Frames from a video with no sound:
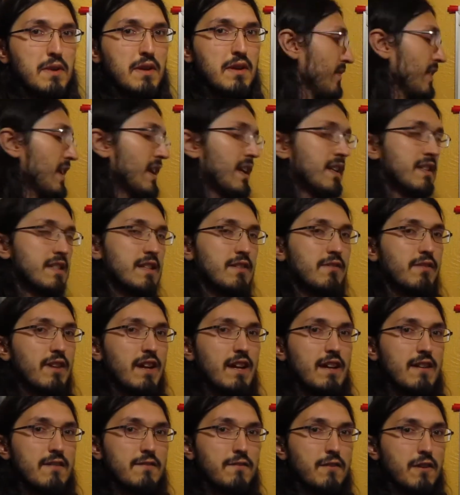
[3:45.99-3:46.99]
and it
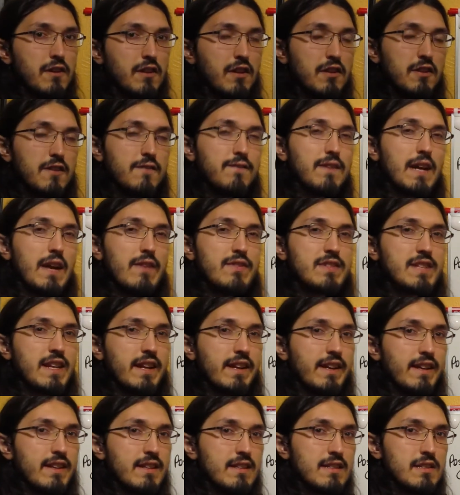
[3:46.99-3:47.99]
ran for another 5
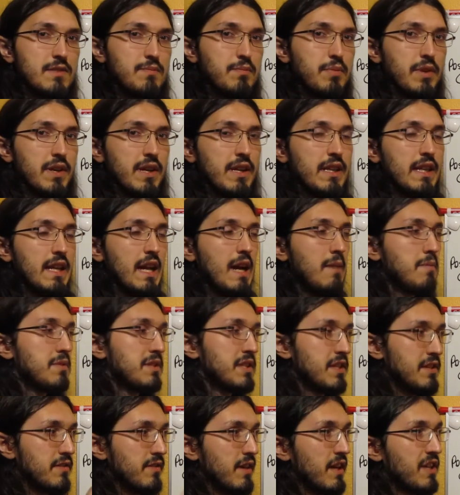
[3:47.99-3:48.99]
seconds, but in the
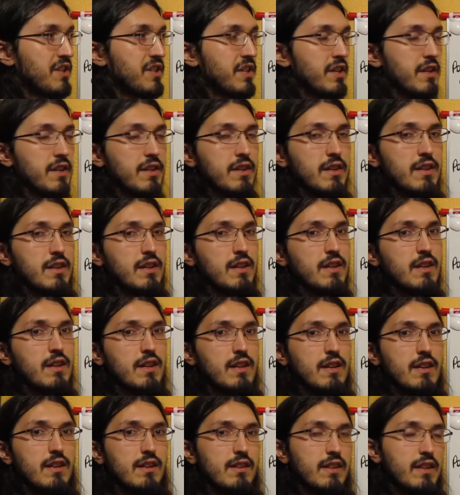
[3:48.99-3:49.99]
opposite direction,
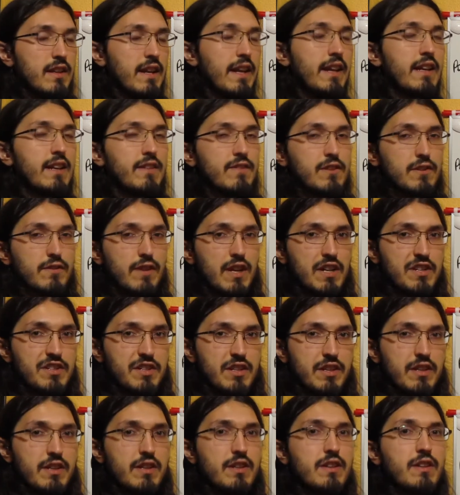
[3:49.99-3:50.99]
the negative
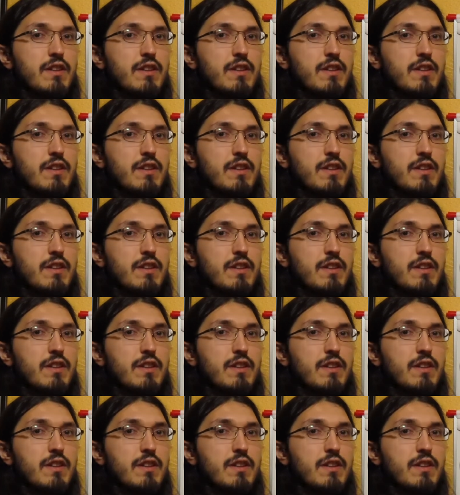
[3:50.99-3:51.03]
direction,